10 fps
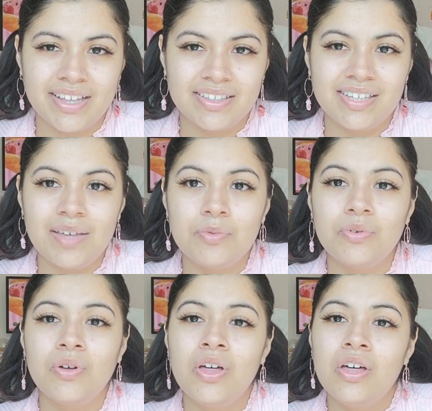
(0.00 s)
at the
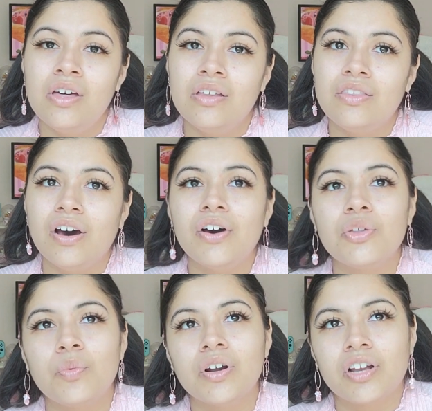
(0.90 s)
table, the
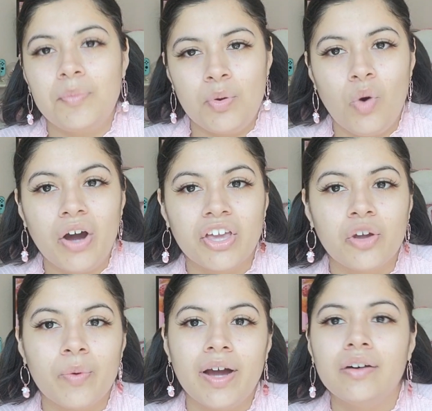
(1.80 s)
other one could be walking
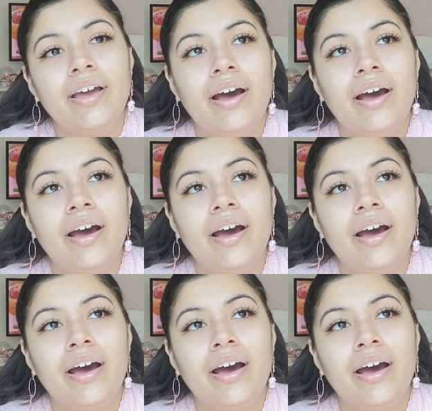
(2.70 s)
around.